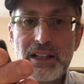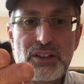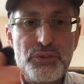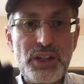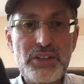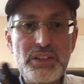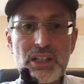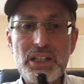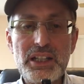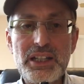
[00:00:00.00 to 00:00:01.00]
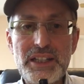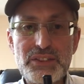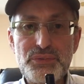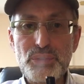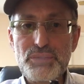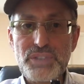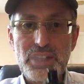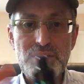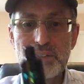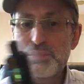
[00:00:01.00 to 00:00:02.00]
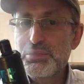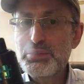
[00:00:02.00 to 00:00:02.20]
The flavor is full flavor.